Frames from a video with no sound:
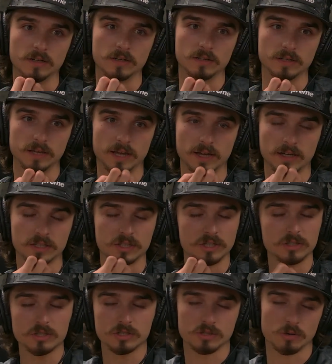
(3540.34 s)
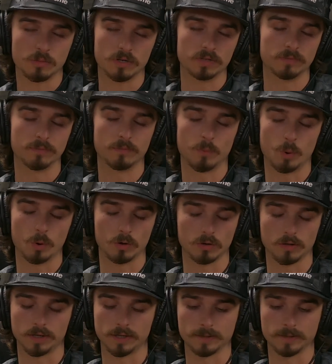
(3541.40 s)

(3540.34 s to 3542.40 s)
yeah, because there's just so many more like.